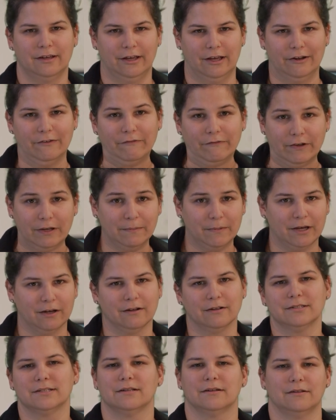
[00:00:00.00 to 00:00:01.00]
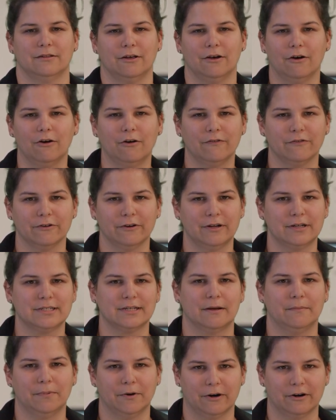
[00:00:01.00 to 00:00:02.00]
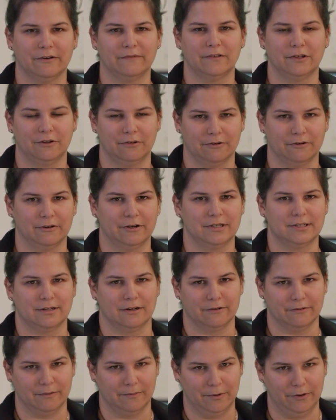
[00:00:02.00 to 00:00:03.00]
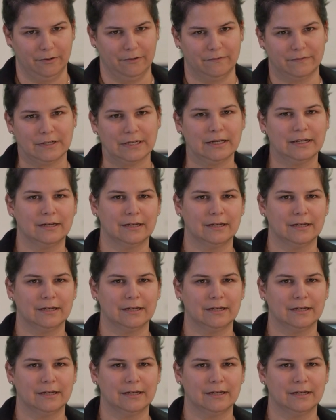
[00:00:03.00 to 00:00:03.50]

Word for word: In females, the ovaries and part of the uterus are removed.